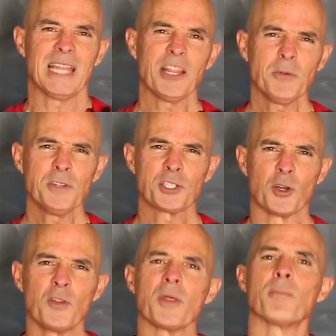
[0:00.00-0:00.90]
Now that we've
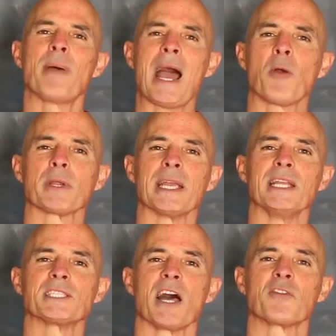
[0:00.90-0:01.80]
shown the power
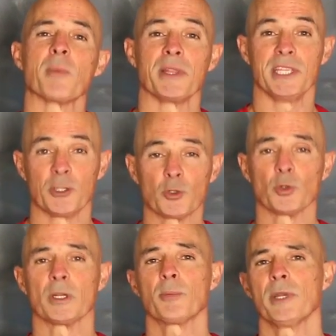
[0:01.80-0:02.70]
gains offered by the
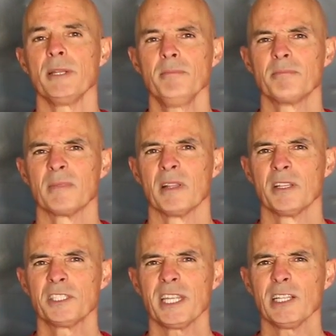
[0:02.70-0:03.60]
intercooler upgrade,
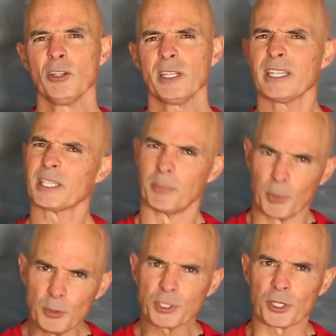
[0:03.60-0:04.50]
let's take a look at the
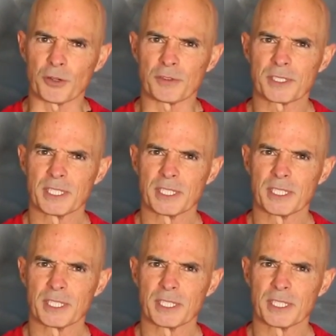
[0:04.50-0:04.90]
boost curves.